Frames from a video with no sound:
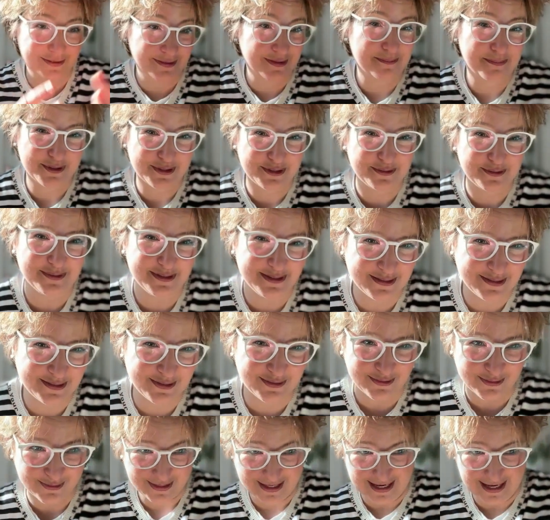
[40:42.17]
possibility
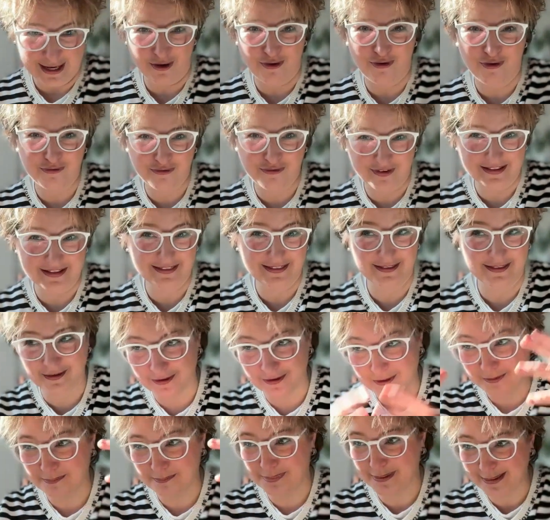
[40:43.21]
to take over
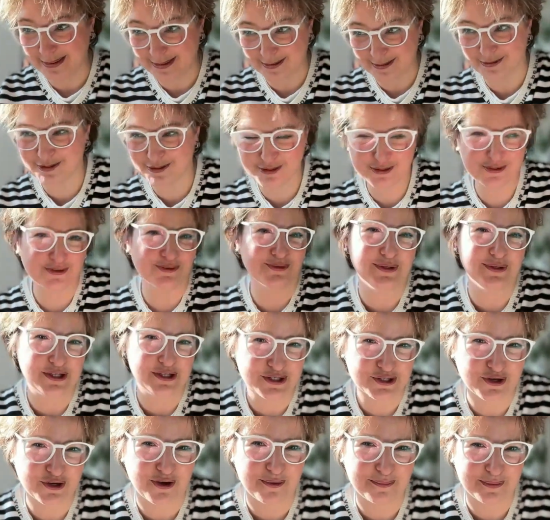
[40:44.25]
the biggest school in
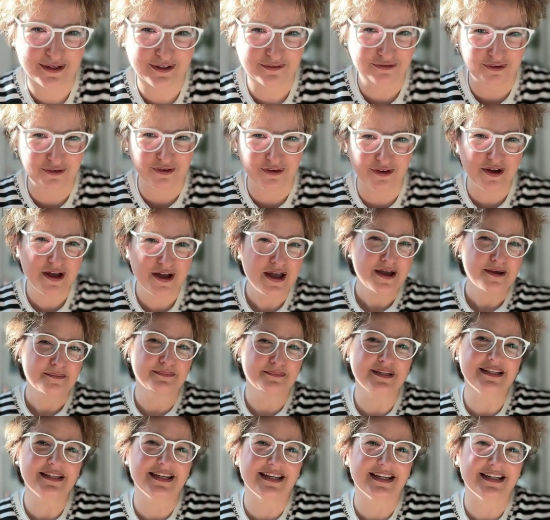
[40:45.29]
Germany for
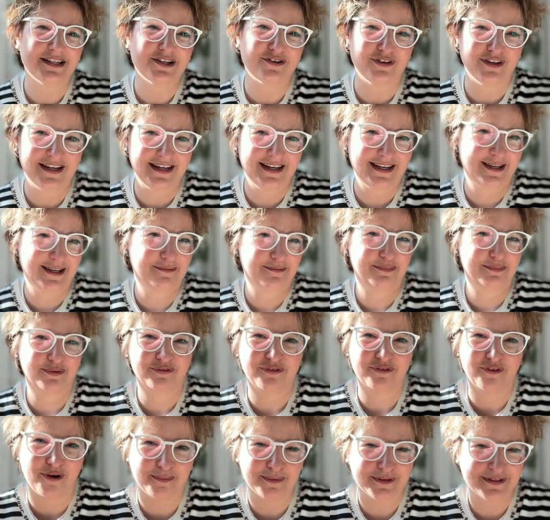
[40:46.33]
media training and
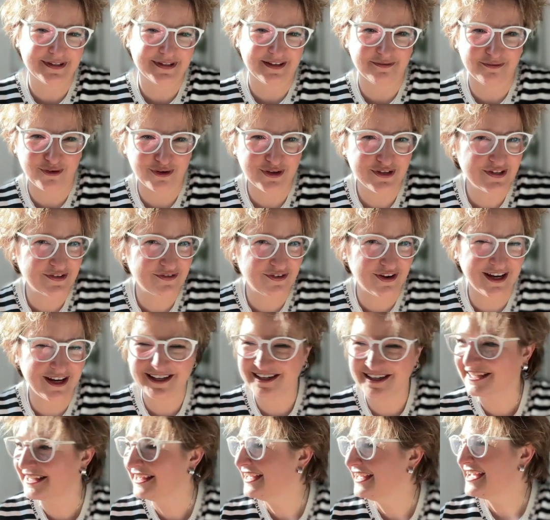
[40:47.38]
performance and voice
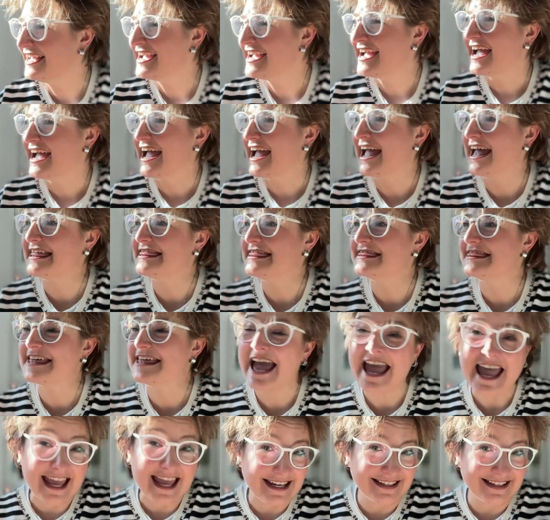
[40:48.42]
training. And
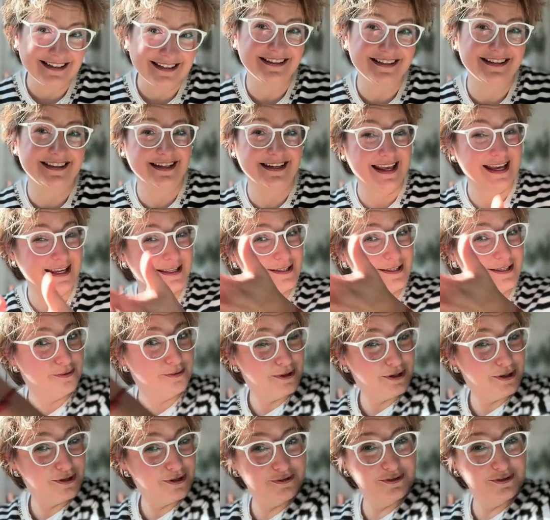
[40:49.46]
then the next Nomad